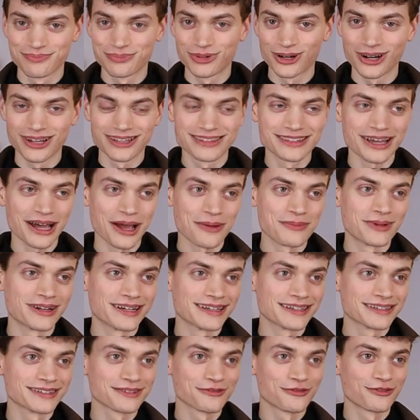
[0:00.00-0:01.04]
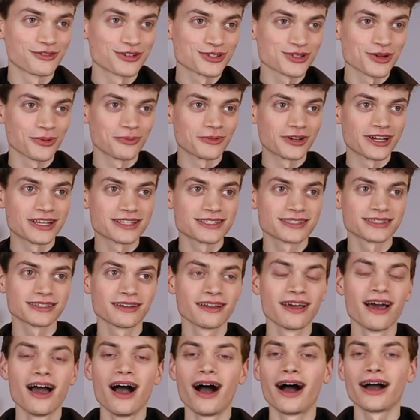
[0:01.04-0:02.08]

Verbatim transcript: putting time in it for some reason.